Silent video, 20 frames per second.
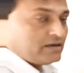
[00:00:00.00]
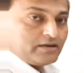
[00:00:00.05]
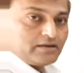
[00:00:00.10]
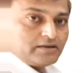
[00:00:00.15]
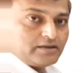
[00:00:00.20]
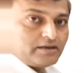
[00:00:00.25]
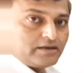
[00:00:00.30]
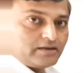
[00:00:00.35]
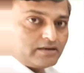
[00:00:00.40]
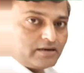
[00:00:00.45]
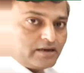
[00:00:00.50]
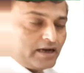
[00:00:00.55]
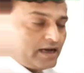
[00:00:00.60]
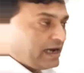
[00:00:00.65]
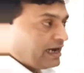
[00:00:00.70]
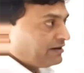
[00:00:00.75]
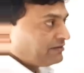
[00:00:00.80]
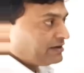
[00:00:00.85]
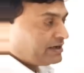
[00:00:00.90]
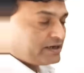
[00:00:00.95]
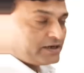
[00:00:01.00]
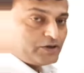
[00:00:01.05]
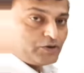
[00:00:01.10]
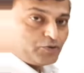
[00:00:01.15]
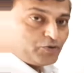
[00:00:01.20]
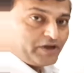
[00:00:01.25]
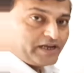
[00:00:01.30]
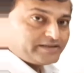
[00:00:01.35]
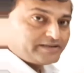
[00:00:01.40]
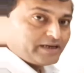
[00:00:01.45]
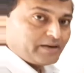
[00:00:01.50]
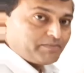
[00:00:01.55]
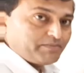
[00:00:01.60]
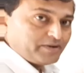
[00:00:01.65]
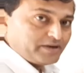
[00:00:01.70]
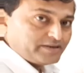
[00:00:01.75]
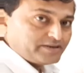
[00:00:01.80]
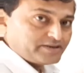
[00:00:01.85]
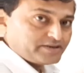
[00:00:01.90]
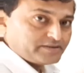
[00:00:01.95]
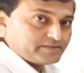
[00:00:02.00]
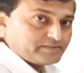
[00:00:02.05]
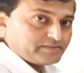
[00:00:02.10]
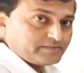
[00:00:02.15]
here I have taken two examples.